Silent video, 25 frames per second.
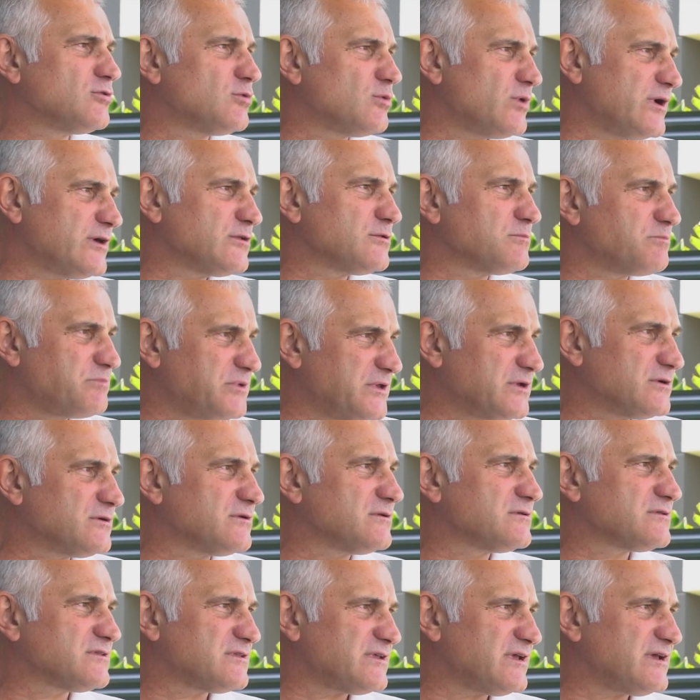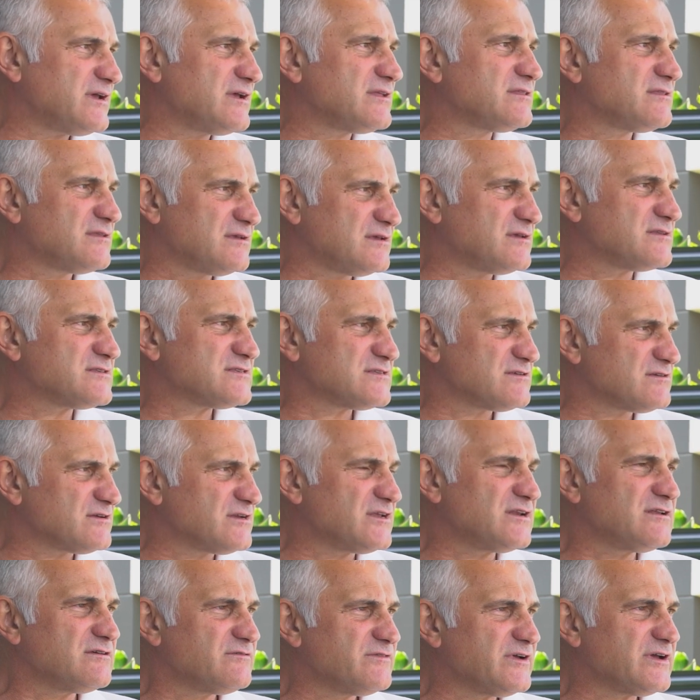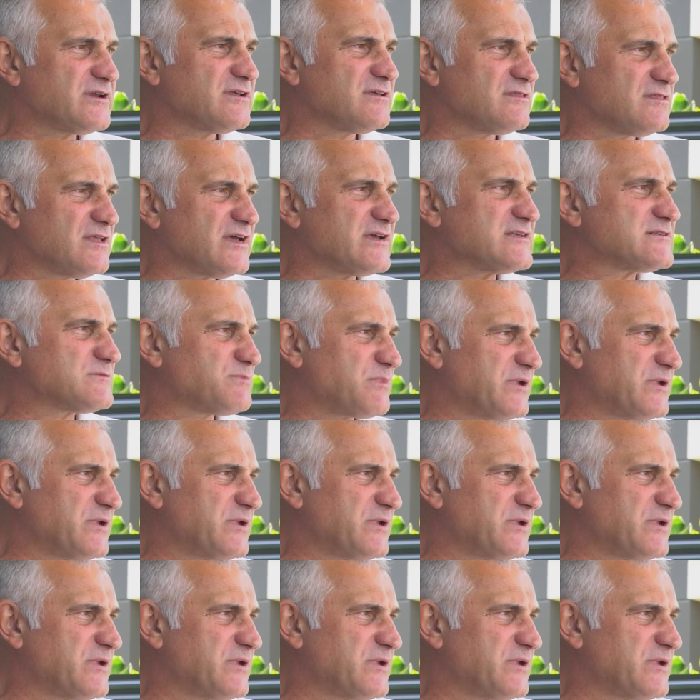well built, and it's a really very nice